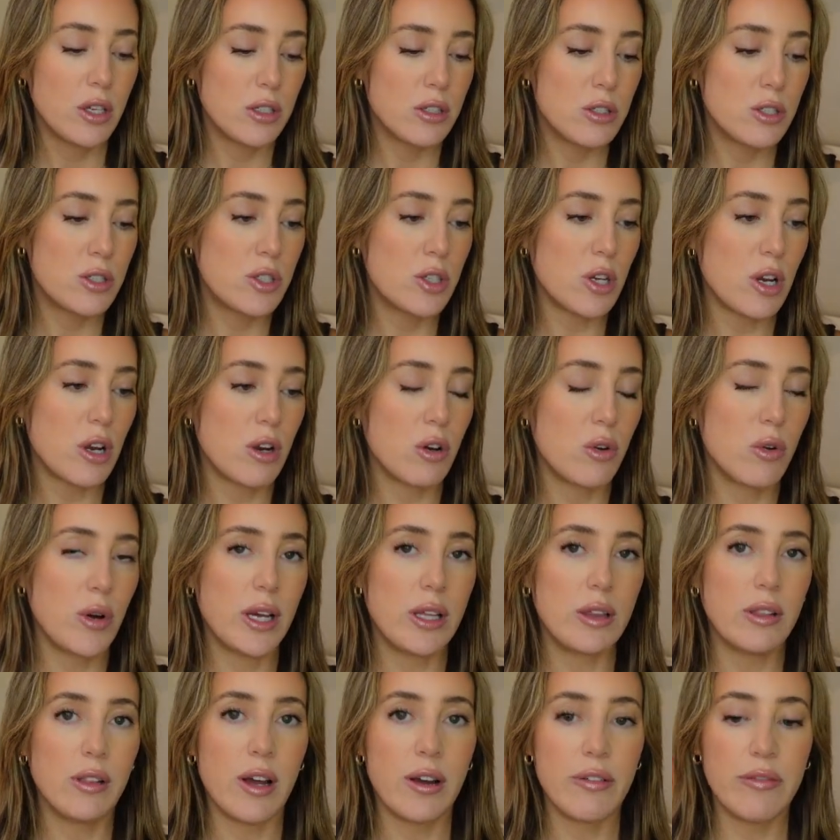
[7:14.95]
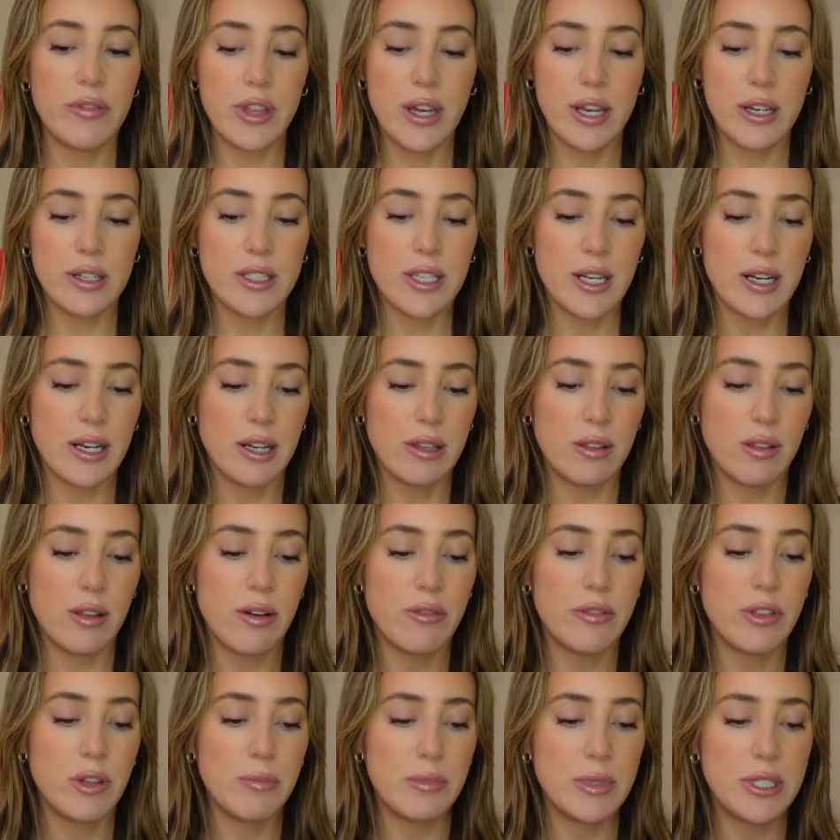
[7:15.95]
So I love this and I
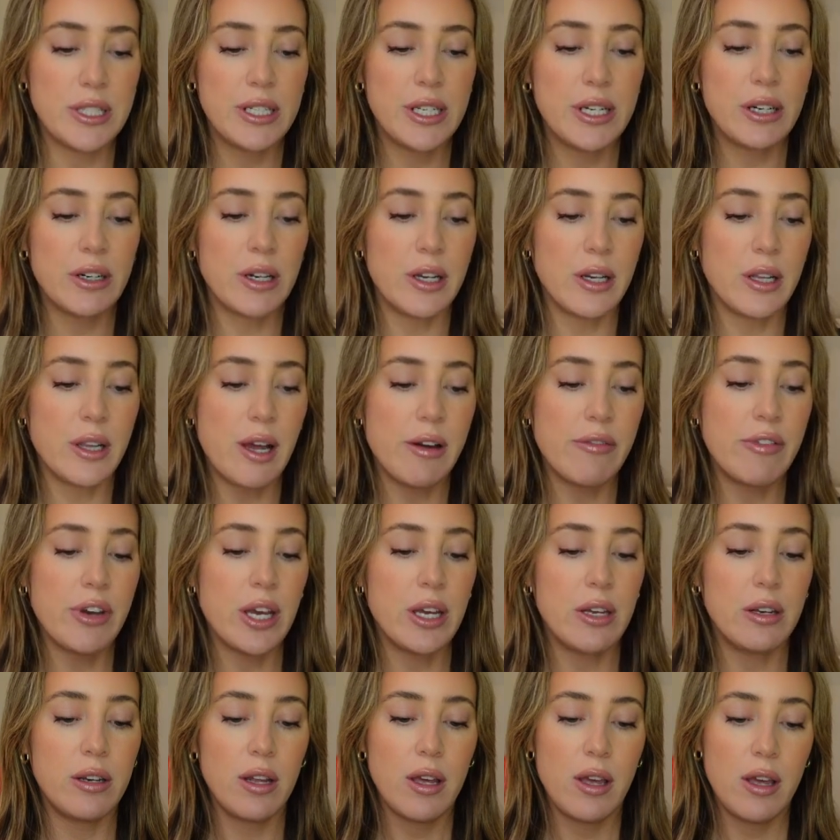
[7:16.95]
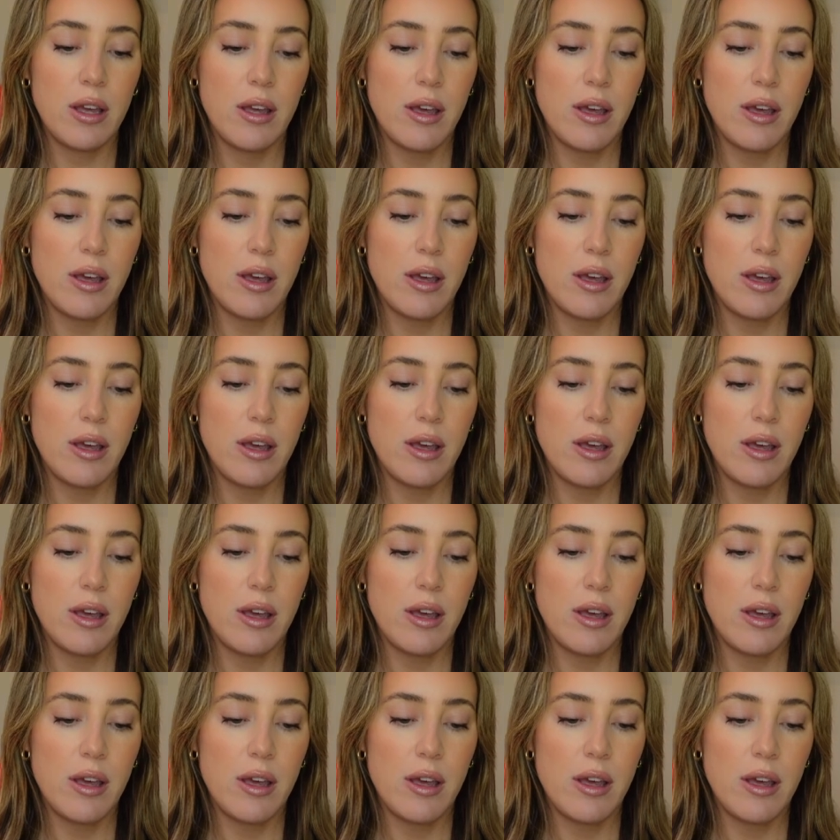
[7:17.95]
love the material of it.